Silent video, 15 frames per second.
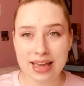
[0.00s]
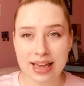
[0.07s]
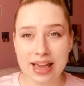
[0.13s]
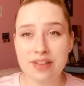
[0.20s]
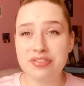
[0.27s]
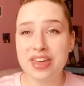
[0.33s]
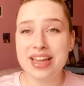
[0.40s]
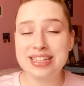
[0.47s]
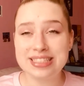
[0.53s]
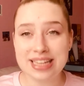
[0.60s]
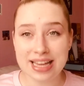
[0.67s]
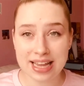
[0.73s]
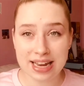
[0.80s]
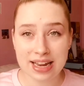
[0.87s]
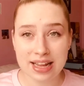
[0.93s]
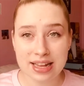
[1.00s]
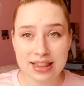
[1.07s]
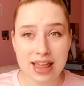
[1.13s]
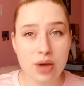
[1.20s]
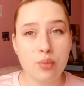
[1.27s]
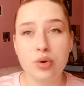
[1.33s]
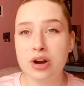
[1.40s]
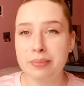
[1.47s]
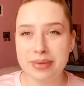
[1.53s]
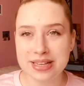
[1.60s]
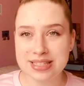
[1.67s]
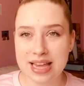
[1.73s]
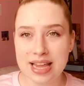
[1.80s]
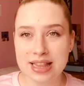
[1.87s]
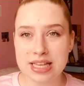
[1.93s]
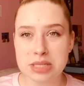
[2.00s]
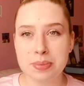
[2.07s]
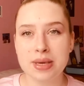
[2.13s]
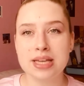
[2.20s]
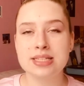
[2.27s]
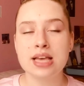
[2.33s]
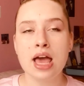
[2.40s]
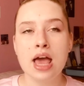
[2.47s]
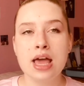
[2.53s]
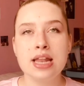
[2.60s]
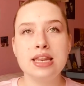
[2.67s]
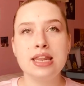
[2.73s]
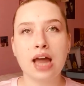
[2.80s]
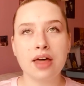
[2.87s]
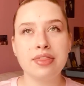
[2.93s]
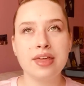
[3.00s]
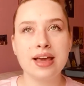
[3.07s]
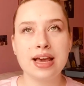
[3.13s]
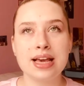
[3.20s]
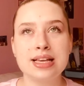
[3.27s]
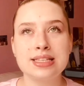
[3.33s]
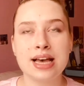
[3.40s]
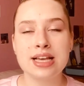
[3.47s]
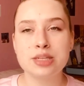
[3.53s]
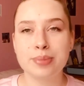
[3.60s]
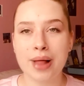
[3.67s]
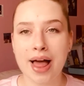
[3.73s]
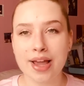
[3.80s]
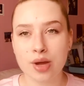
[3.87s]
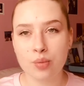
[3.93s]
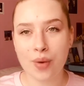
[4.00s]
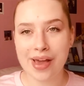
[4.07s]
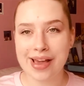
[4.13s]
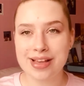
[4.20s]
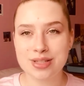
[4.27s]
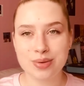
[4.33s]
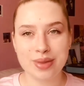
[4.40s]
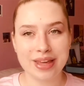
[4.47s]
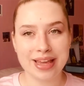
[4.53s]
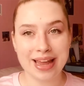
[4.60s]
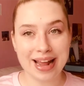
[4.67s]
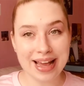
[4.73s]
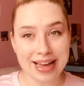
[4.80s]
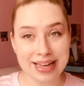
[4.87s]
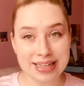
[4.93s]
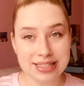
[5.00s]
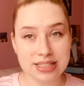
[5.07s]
If they did, they wouldn't be saying this, because nothing is as black and white as you think it is.